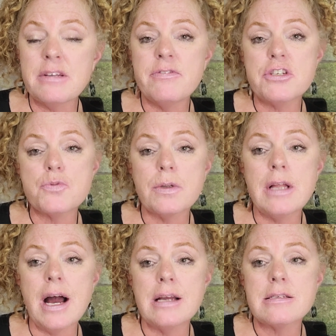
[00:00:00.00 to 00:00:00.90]

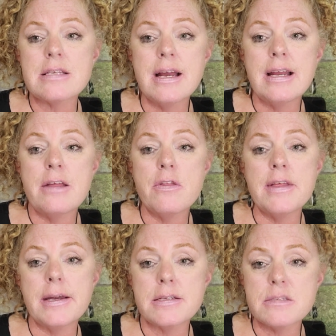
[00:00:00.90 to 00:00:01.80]
visualize either
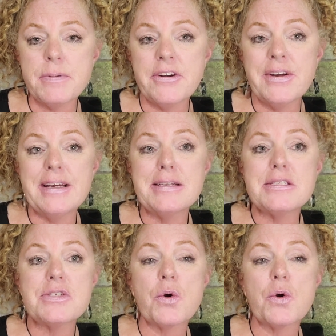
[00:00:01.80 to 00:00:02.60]
the experience